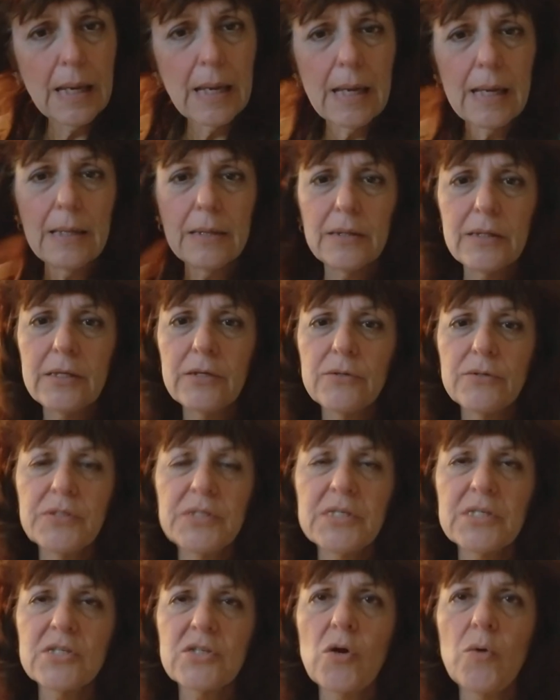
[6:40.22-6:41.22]
And there's
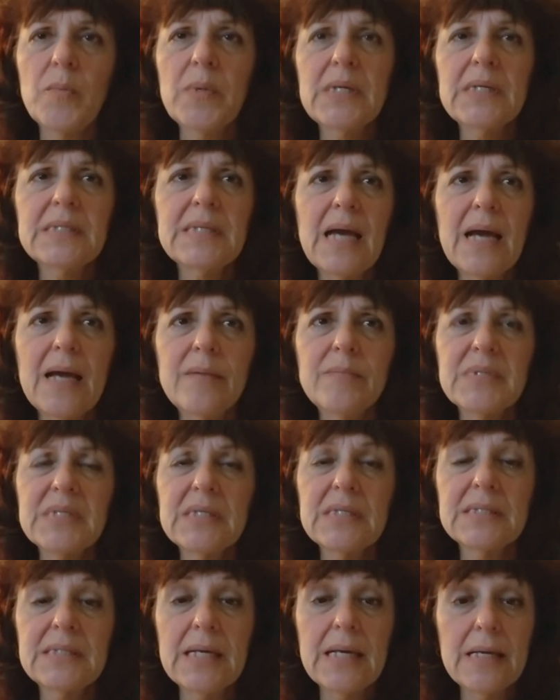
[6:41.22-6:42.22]
so many times in
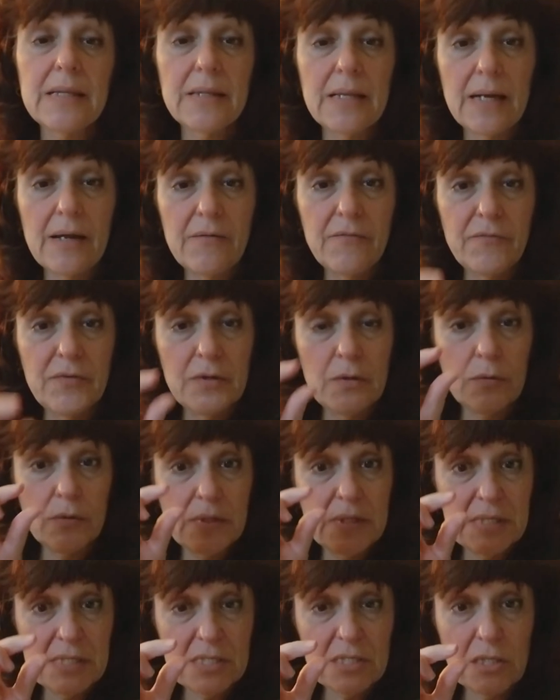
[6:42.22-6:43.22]
the day that I feel
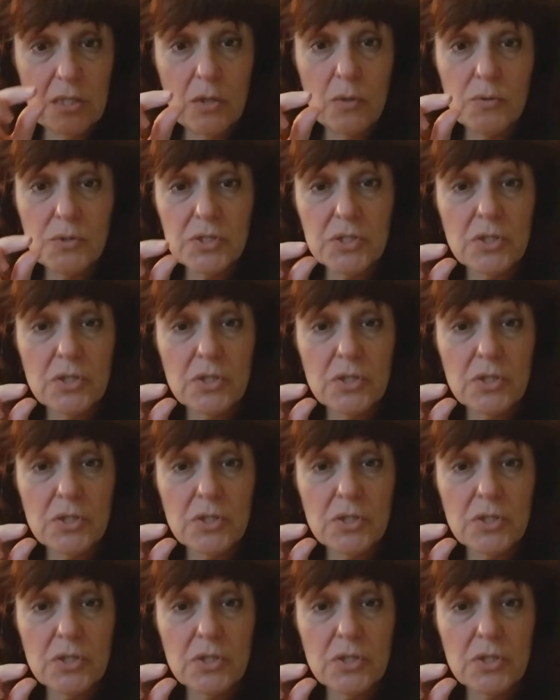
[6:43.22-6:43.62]
this close